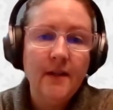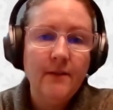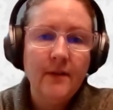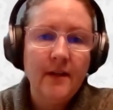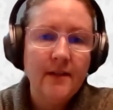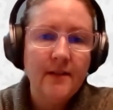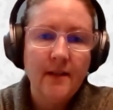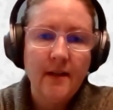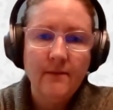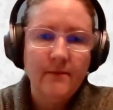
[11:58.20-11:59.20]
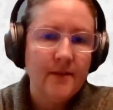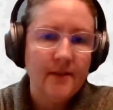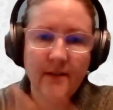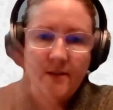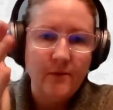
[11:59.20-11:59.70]
I would add to that, which is
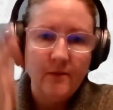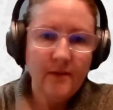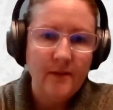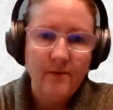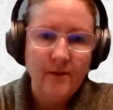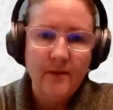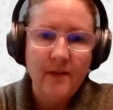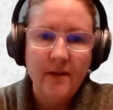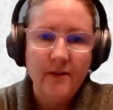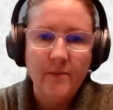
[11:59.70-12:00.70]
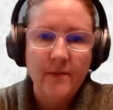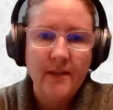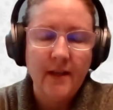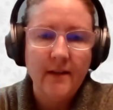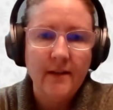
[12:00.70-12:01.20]
I totally agree with
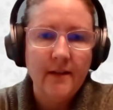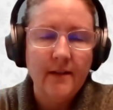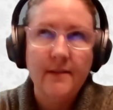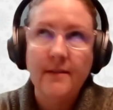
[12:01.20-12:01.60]
100%, is